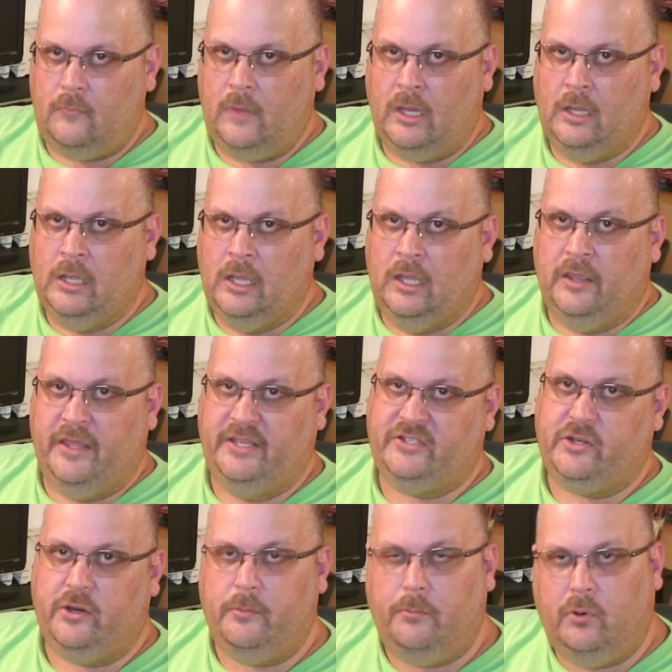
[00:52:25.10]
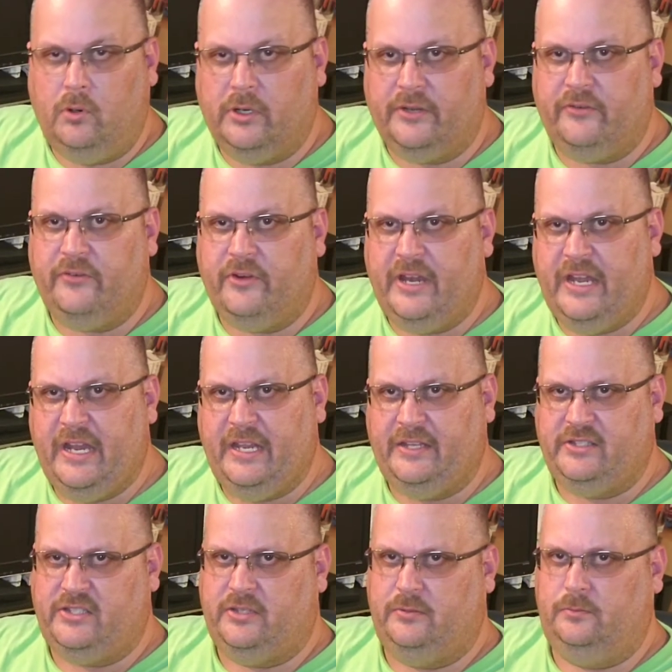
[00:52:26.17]
These are important readings
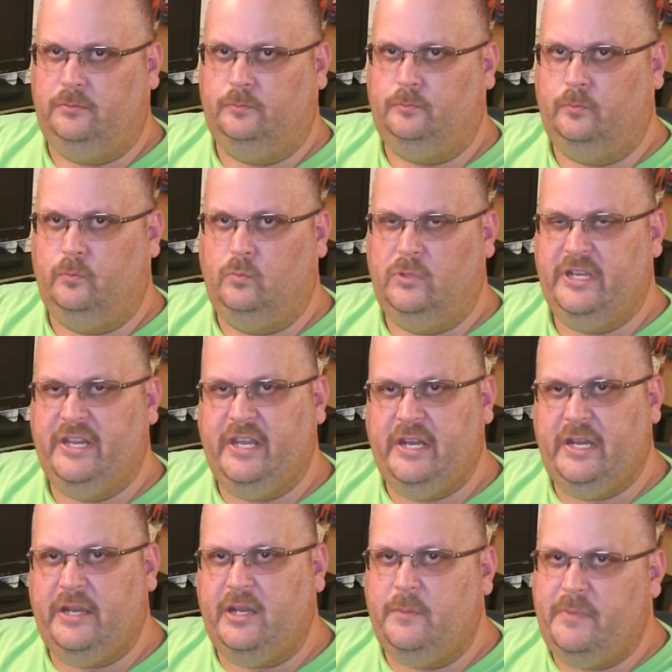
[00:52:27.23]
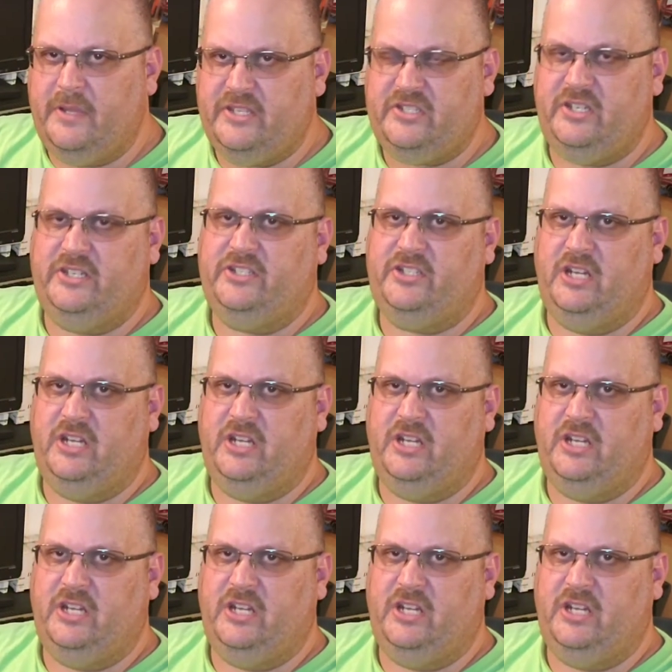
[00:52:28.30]
when you get into business stuff.